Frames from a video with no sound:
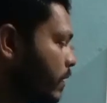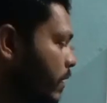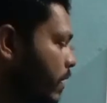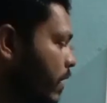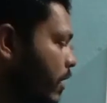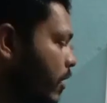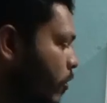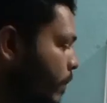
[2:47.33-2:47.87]

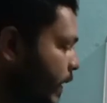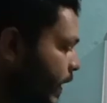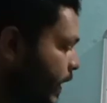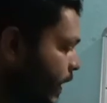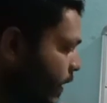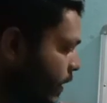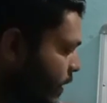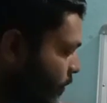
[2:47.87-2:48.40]
how
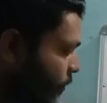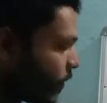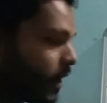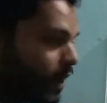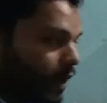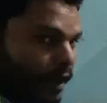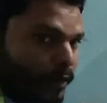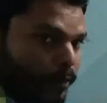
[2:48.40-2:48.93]
many different
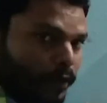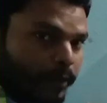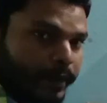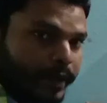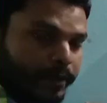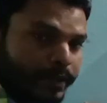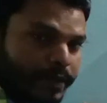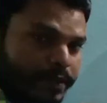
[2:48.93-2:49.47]
type of
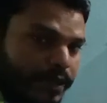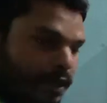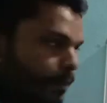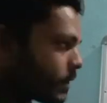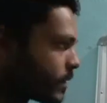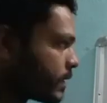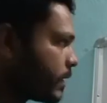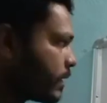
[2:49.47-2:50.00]
elements are
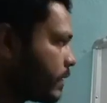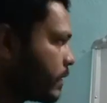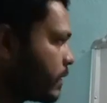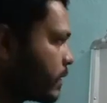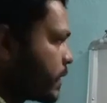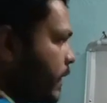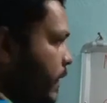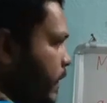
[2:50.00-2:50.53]
present.
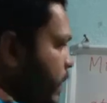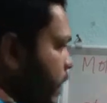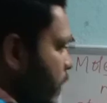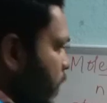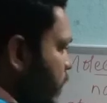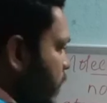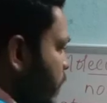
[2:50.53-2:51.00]
See here,